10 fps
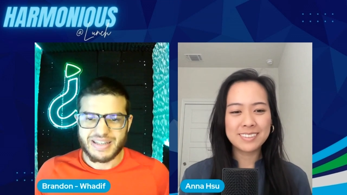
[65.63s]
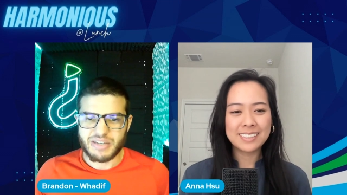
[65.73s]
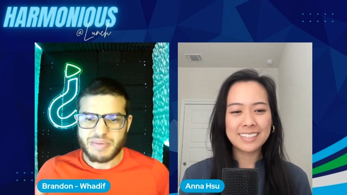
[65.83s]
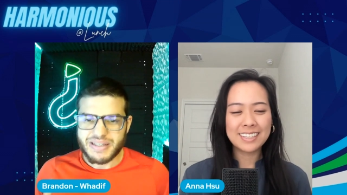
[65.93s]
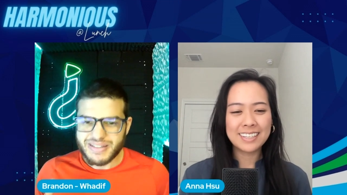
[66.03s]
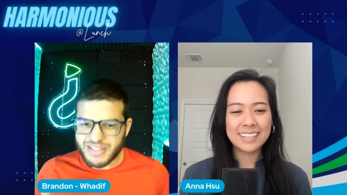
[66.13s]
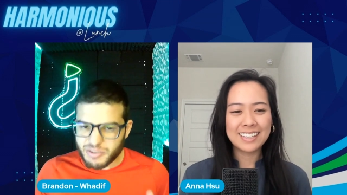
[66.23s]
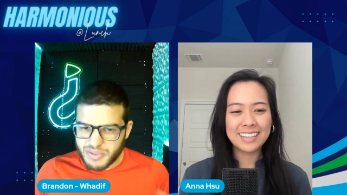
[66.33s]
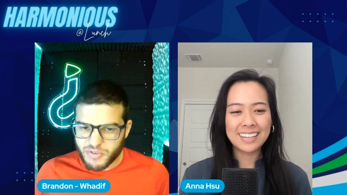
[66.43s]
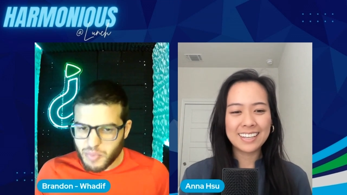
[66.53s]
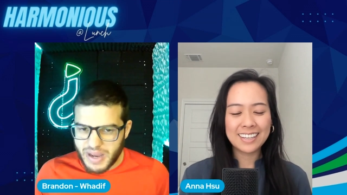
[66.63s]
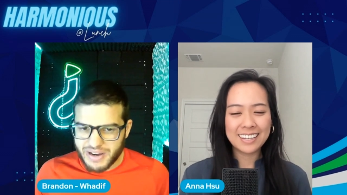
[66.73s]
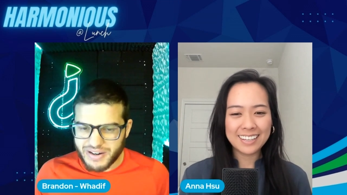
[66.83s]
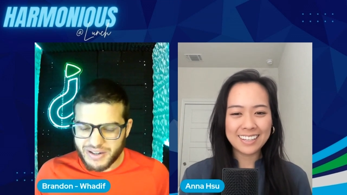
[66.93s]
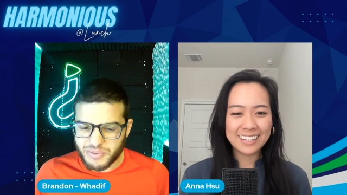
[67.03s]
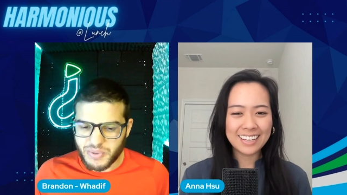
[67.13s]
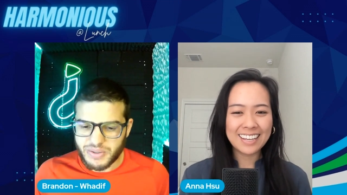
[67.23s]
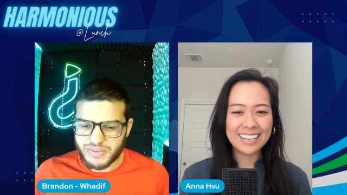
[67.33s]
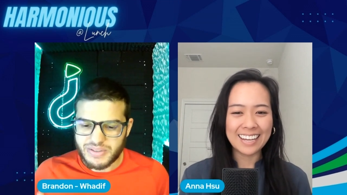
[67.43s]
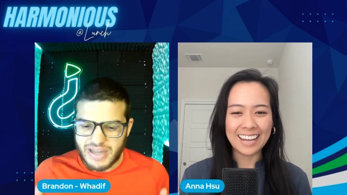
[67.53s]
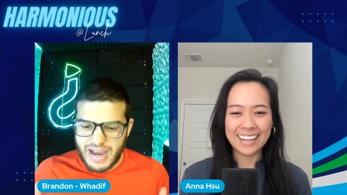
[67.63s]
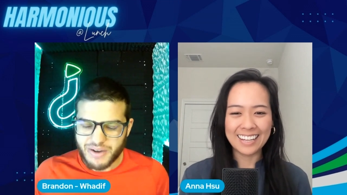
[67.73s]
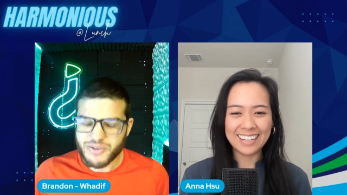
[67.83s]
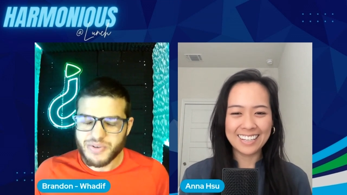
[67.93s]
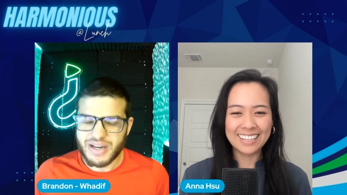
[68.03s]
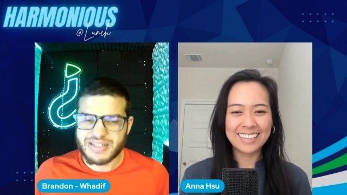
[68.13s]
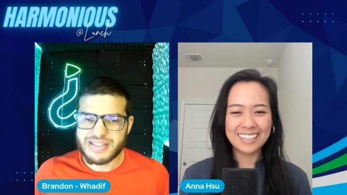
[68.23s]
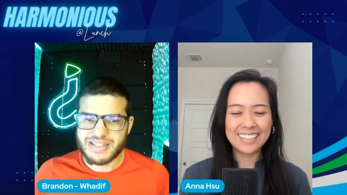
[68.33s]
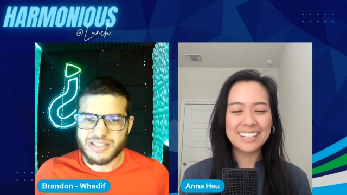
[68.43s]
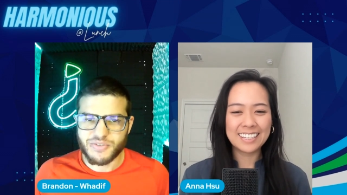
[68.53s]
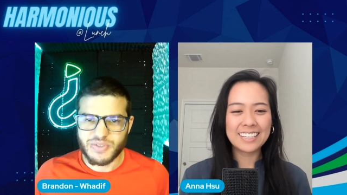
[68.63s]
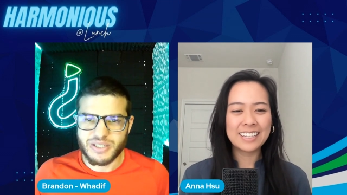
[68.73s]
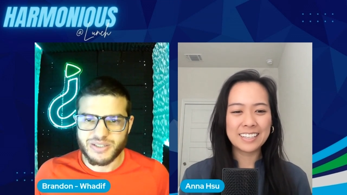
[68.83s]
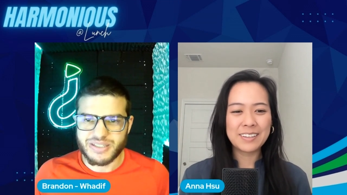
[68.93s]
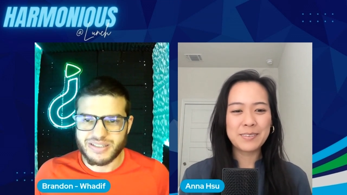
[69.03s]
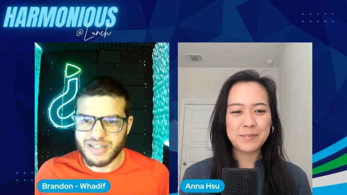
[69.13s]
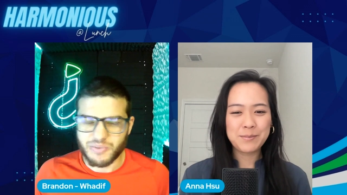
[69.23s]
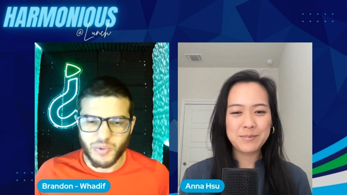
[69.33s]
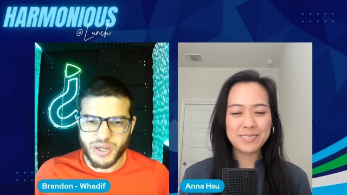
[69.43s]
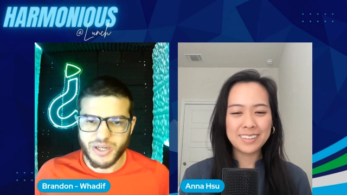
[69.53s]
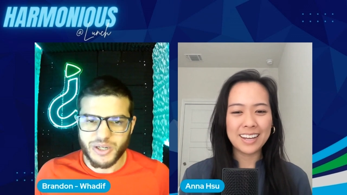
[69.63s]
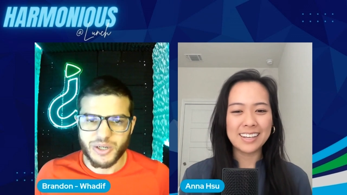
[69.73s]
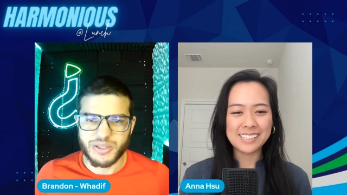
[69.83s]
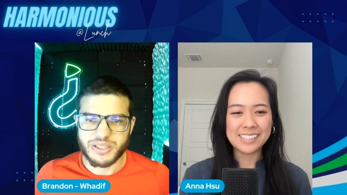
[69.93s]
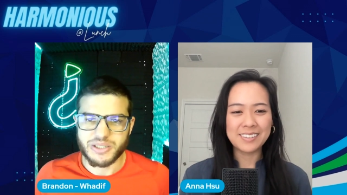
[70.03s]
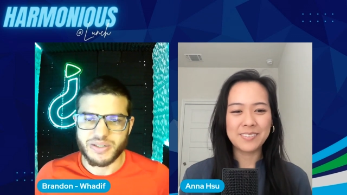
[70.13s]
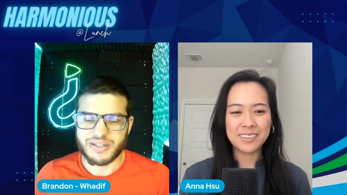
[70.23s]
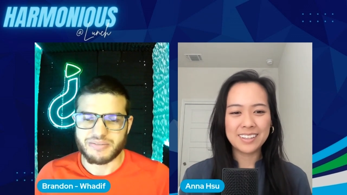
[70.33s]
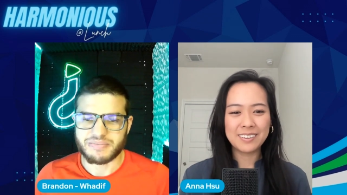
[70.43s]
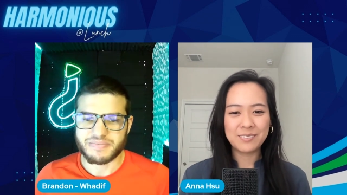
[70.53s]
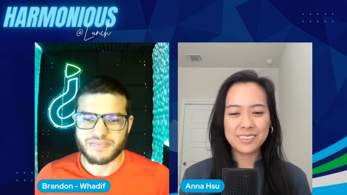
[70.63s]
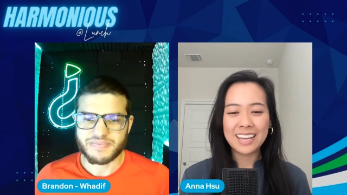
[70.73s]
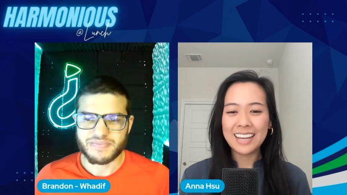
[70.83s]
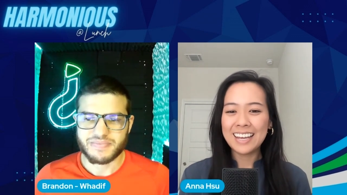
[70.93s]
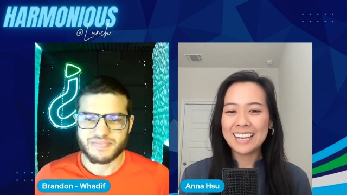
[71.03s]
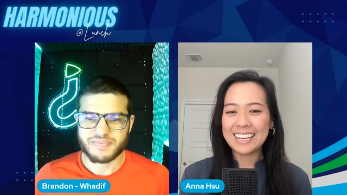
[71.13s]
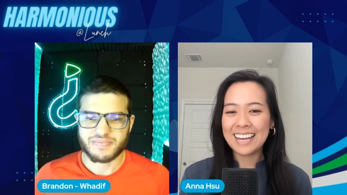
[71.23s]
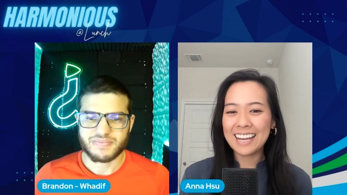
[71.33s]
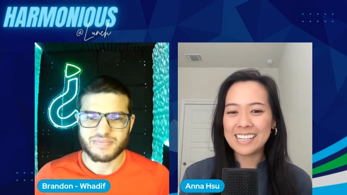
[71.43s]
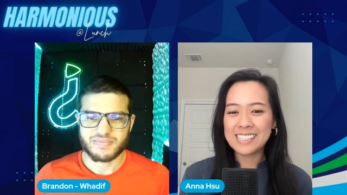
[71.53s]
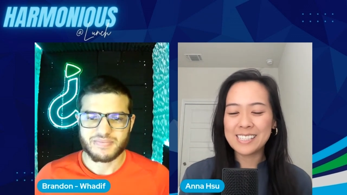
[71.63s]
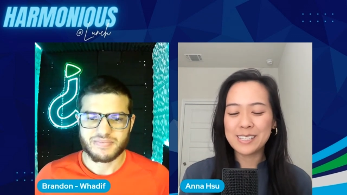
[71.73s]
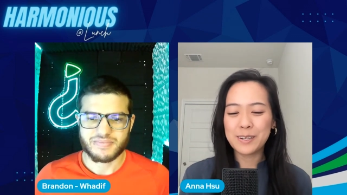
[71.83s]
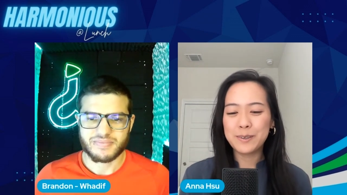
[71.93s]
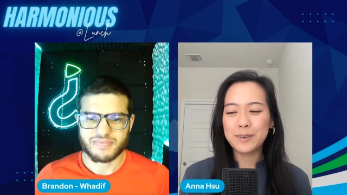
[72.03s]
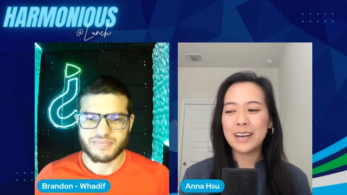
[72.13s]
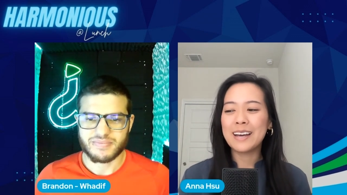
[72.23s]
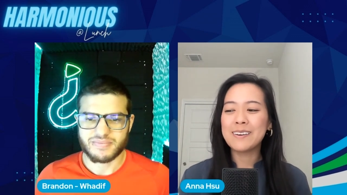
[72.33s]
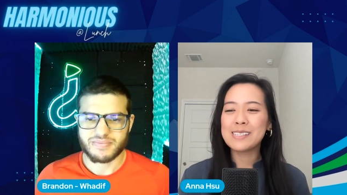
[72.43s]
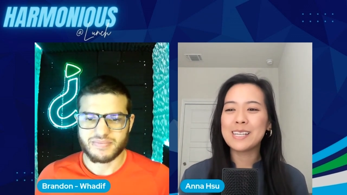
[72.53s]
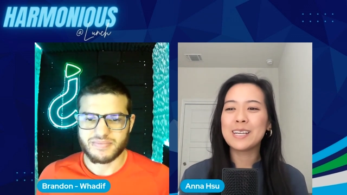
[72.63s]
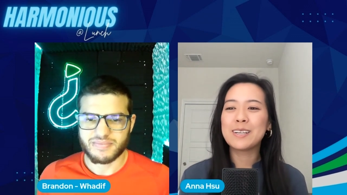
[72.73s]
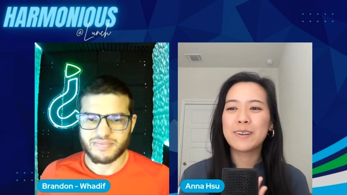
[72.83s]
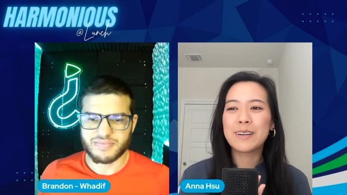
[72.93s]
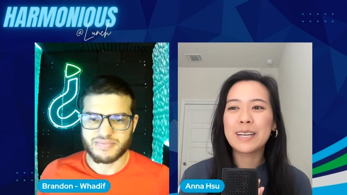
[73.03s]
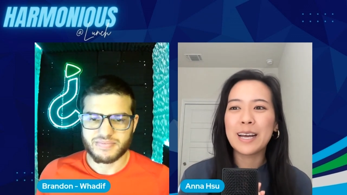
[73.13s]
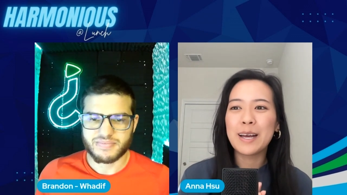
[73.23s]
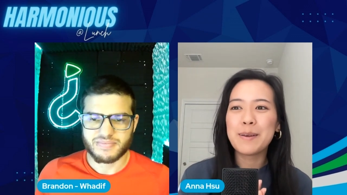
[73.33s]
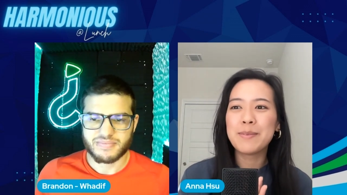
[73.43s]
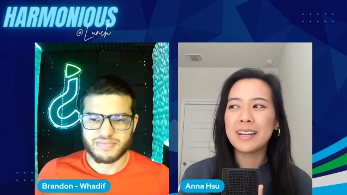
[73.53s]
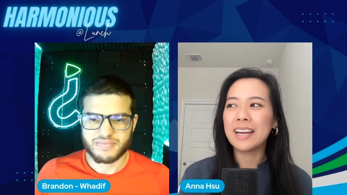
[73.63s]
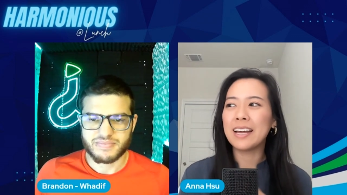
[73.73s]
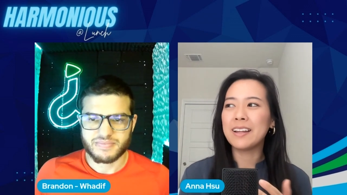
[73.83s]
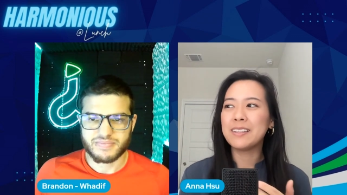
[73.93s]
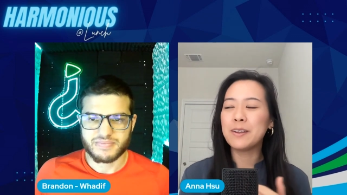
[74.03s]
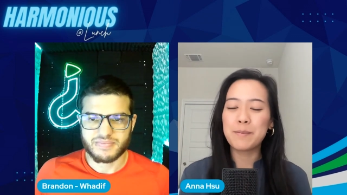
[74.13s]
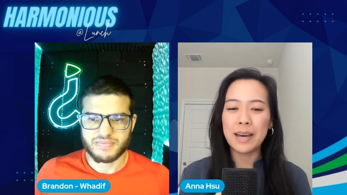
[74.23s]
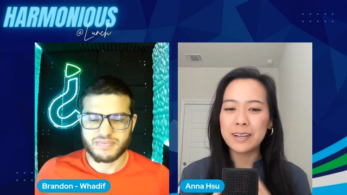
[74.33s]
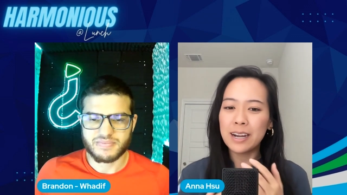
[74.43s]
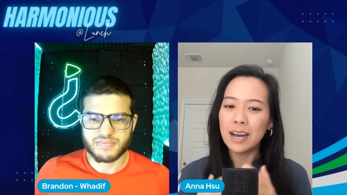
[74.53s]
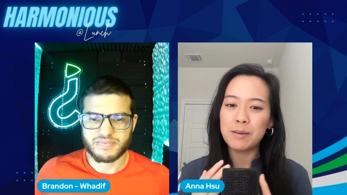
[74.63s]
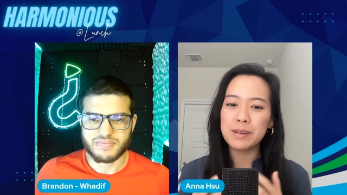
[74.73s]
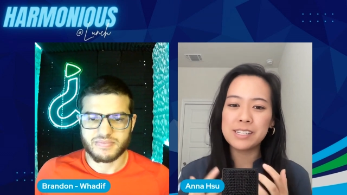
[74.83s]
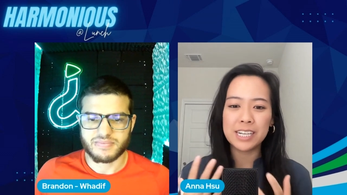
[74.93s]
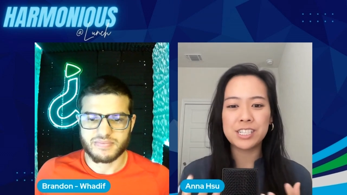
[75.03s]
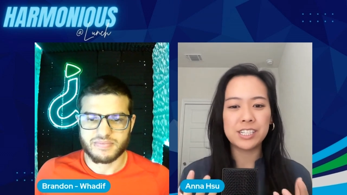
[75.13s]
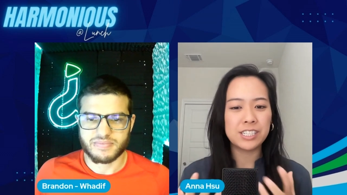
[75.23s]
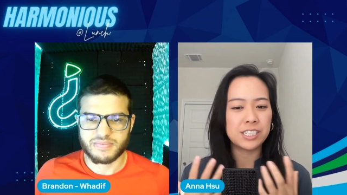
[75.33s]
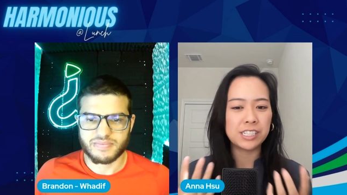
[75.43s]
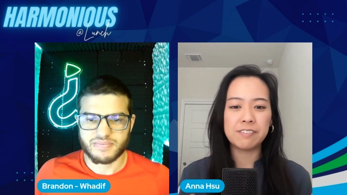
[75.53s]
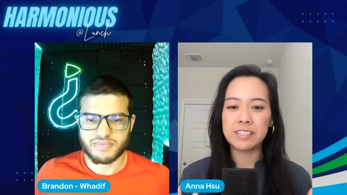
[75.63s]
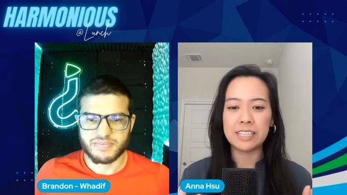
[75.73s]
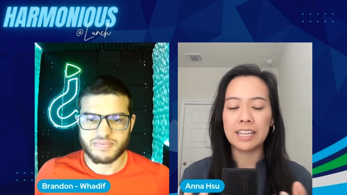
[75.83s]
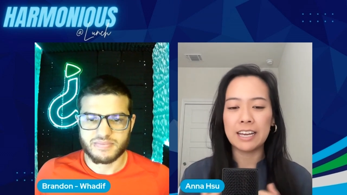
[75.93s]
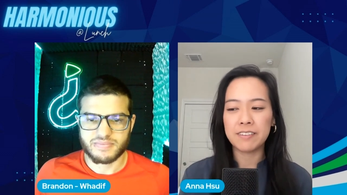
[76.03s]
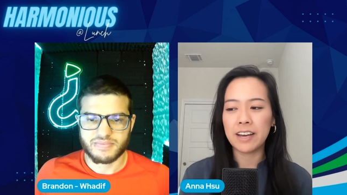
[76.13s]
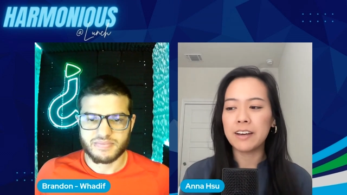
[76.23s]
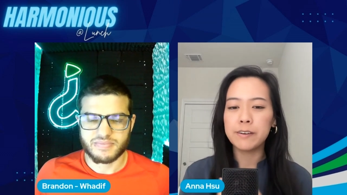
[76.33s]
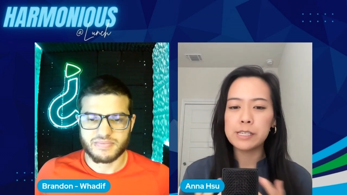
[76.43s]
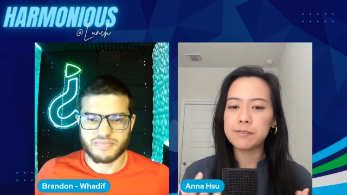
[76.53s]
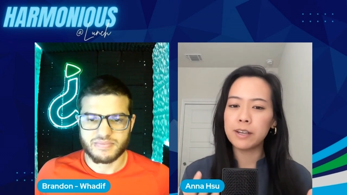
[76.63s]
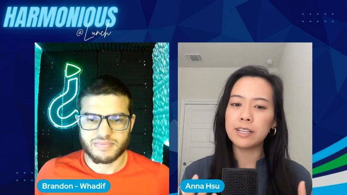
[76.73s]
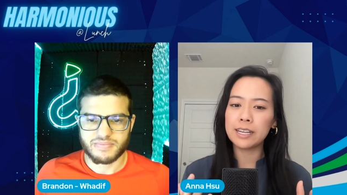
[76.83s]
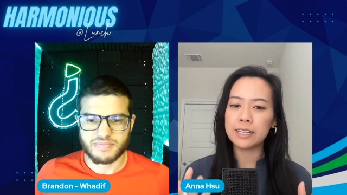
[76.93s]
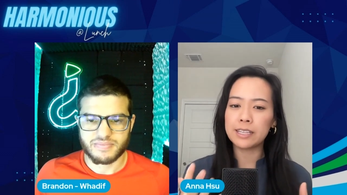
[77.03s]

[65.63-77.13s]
Speaker 1: Give me a little bit of a background about how you got into this field and, and what you're currently doing.
Speaker 2: Yeah, so I would say growing up, no matter how much I achieved in life, I always felt like there